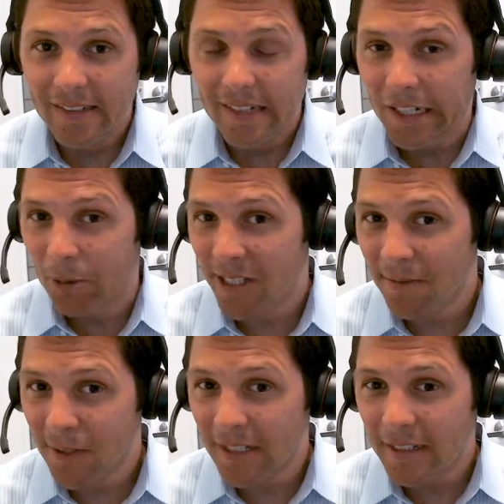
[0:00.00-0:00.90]
are you ready
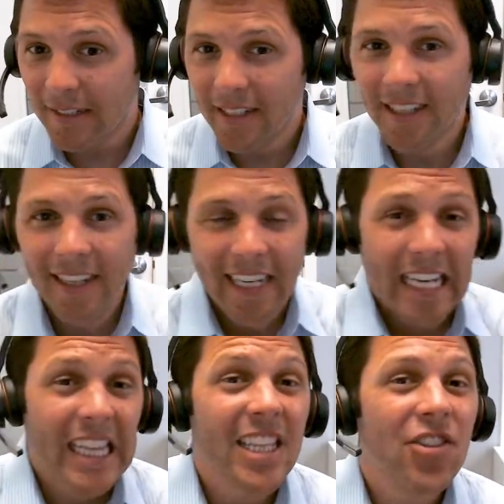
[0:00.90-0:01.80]
for this?
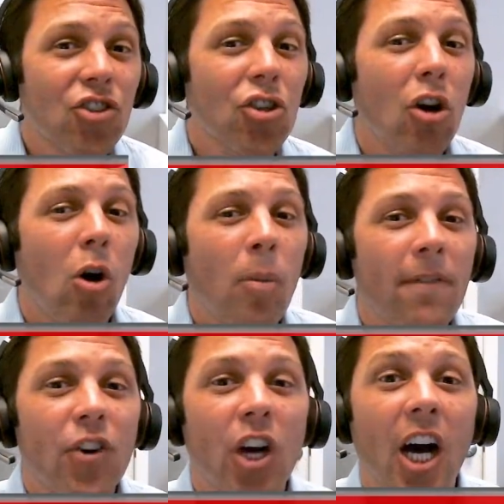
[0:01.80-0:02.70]
List your home
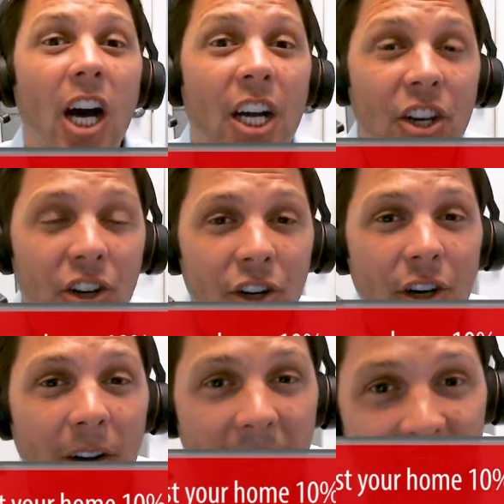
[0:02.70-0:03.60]
for
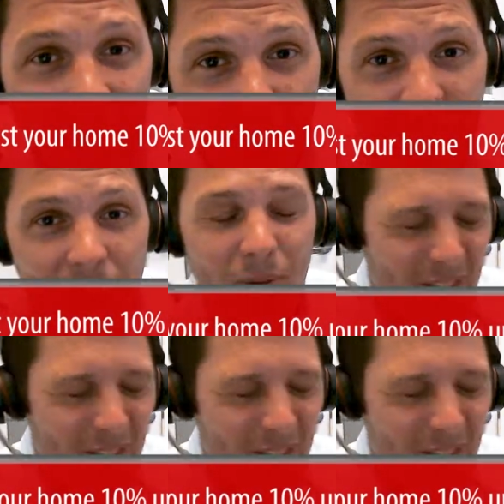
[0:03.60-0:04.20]
undervalue.